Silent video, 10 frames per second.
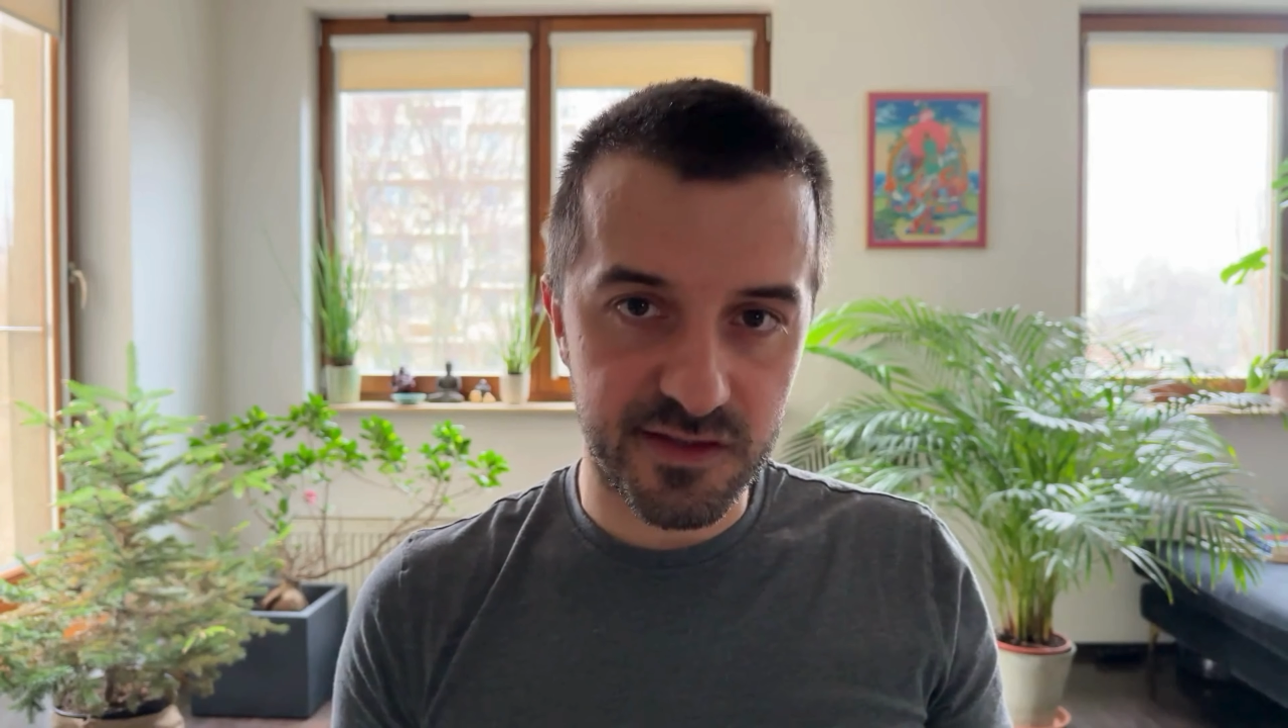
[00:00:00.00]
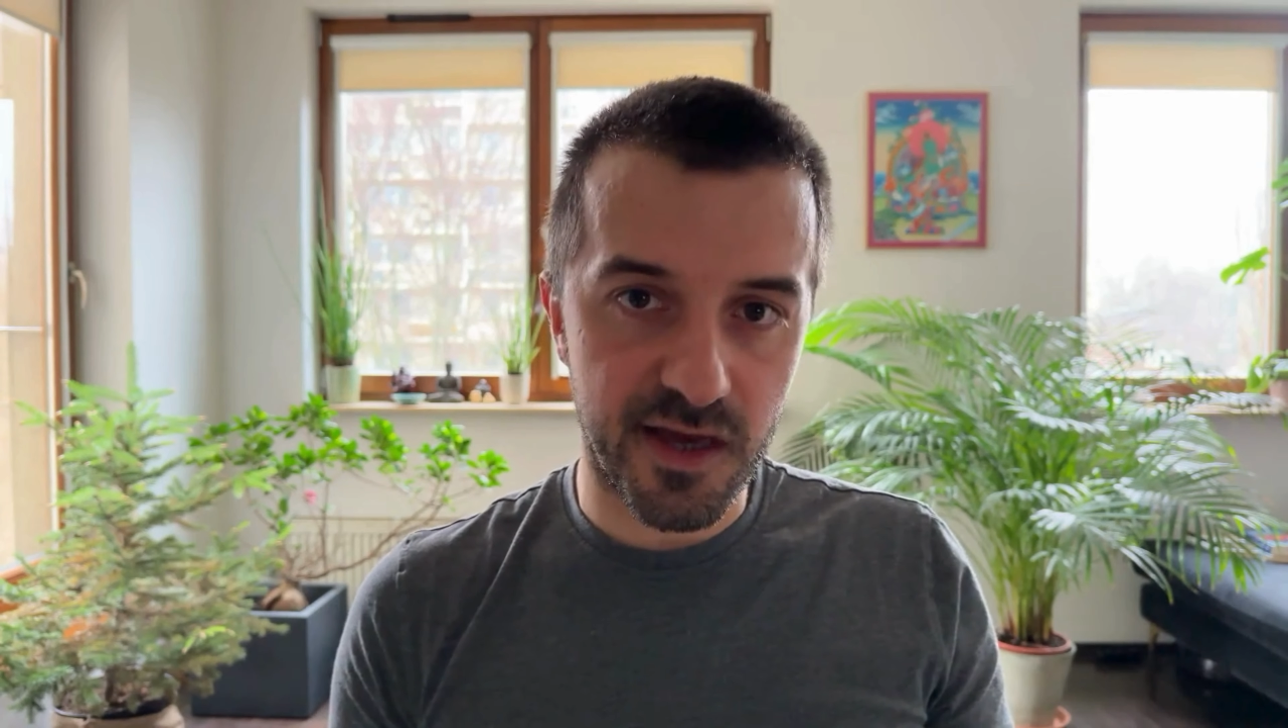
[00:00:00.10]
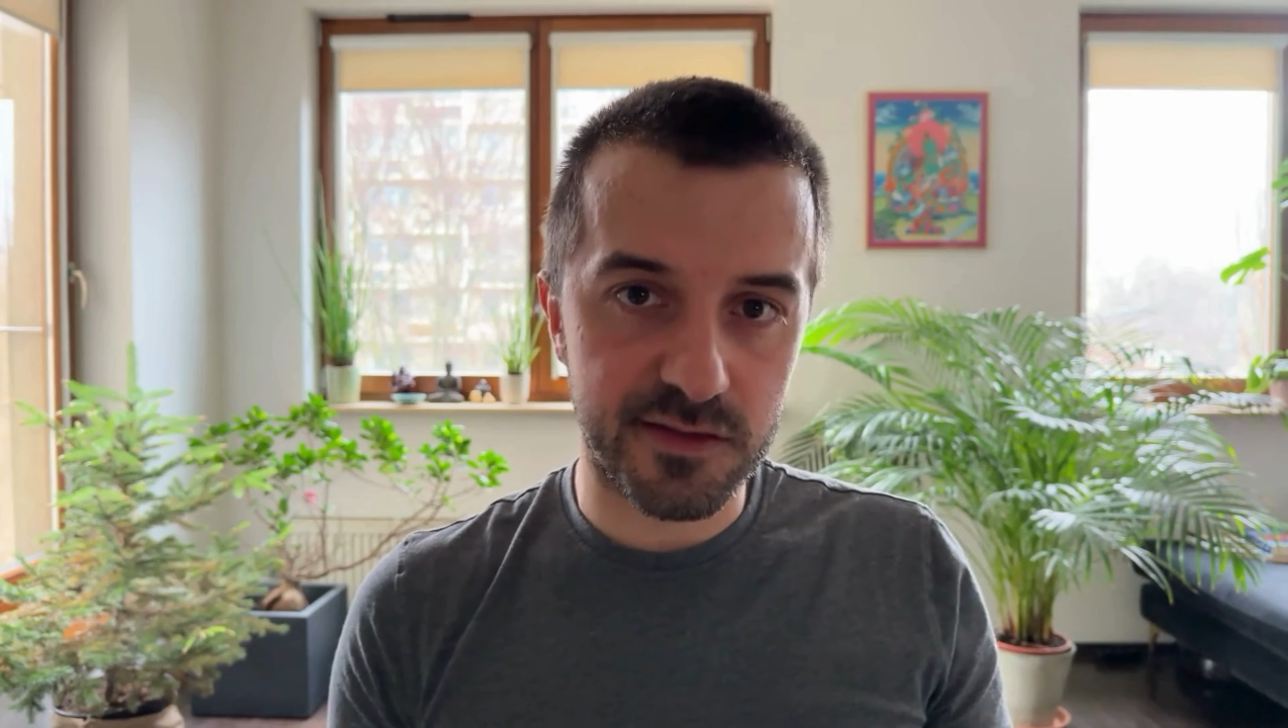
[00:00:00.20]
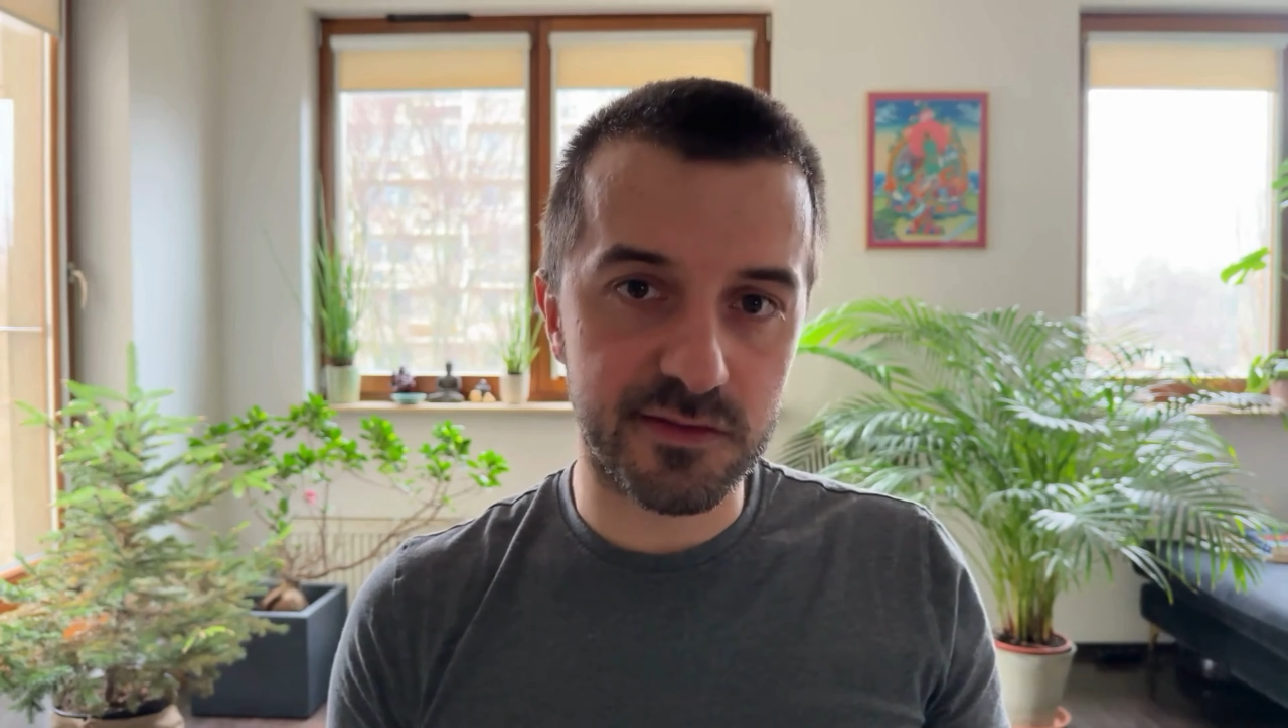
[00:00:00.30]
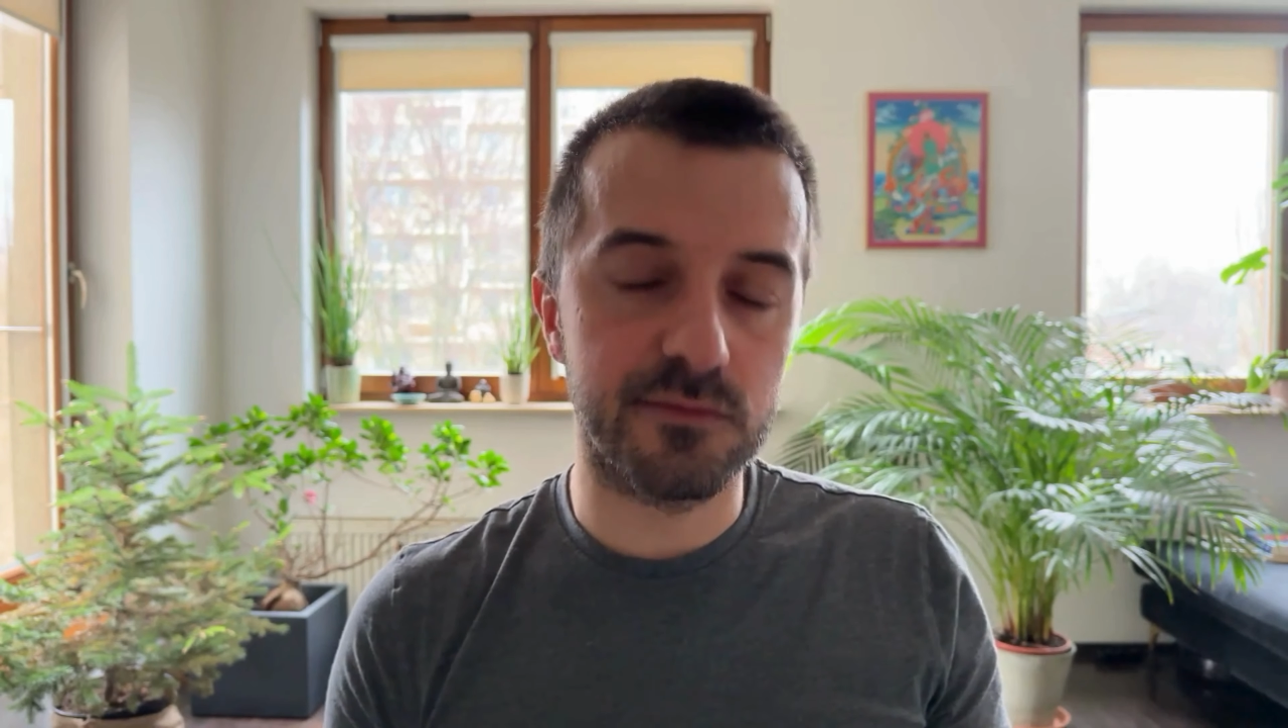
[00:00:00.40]

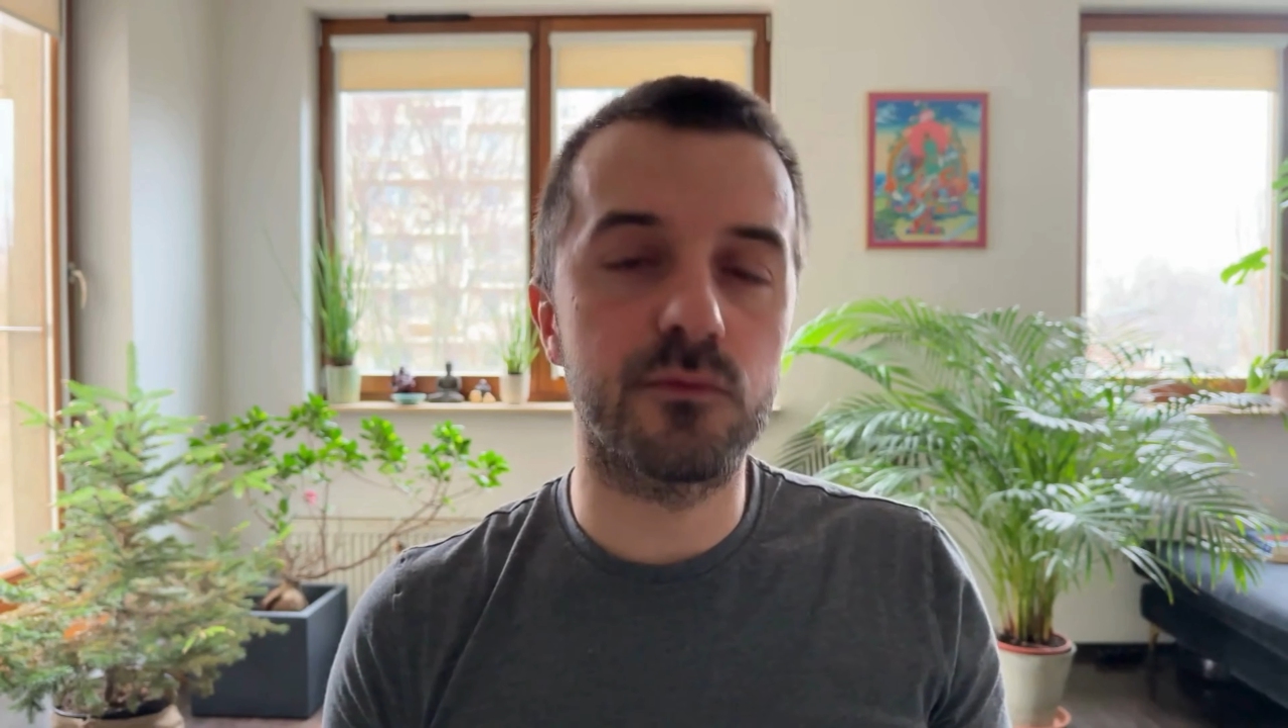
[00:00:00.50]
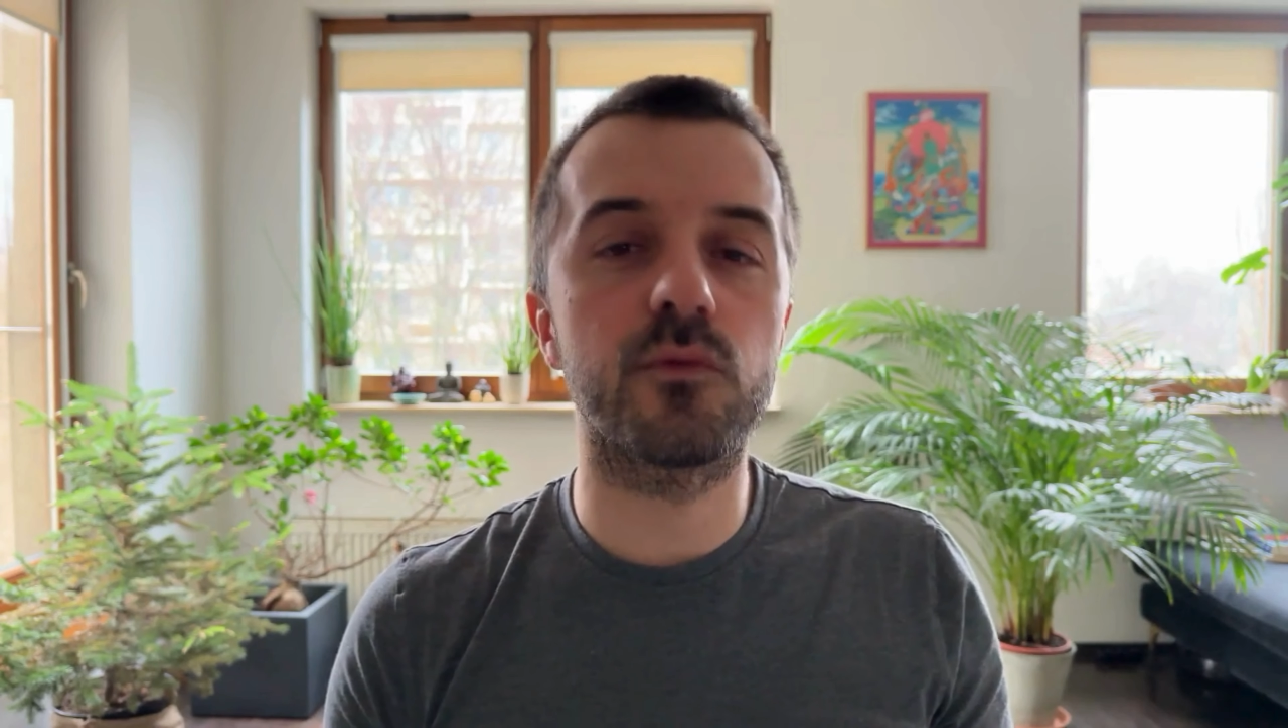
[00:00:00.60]
that,